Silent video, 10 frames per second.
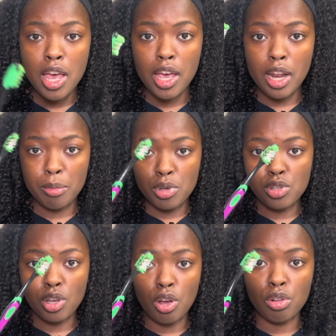and I'm
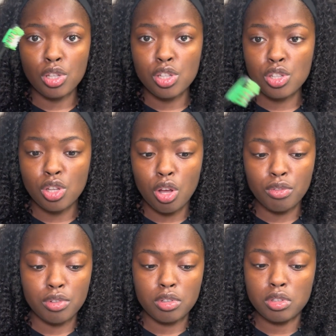using only
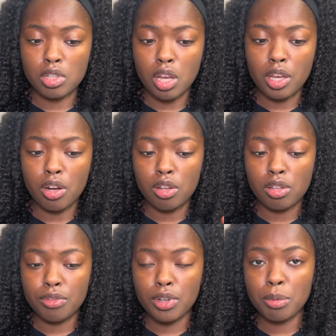soft, I hair
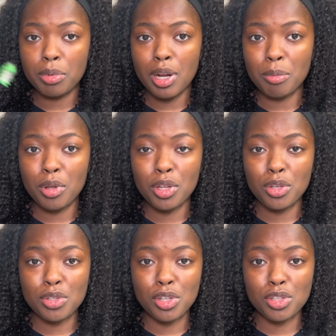all over it, but I'm only
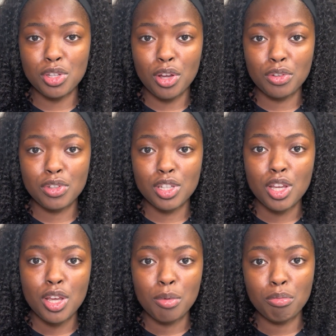using soft